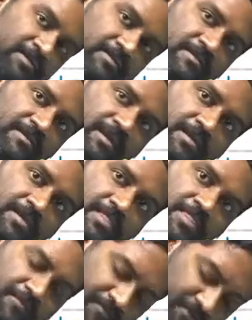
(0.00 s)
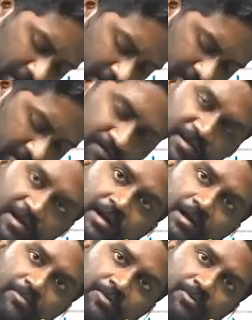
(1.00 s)
to this side, the fungus will
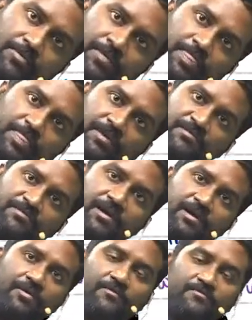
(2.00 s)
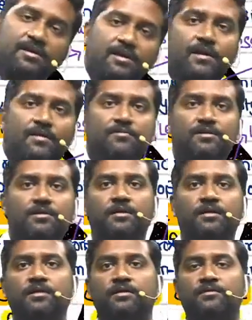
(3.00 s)
come to this side of the
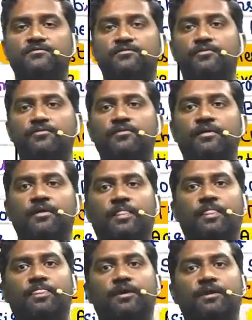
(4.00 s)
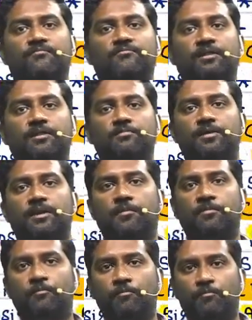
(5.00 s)
cavity. So there will
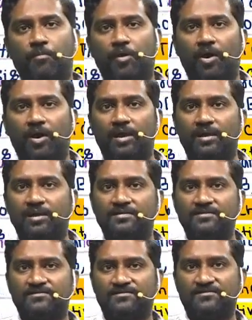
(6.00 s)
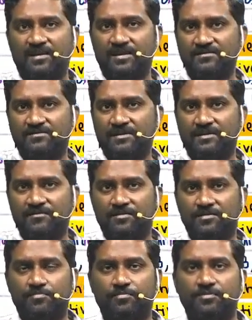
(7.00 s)
be ball
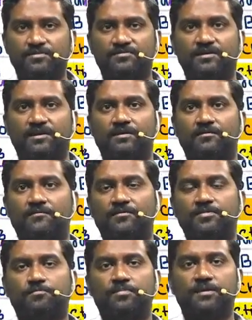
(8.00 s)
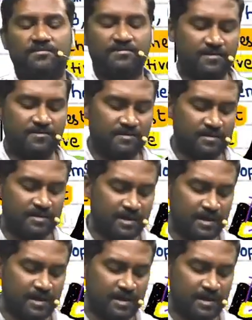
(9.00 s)
changing with position with patient's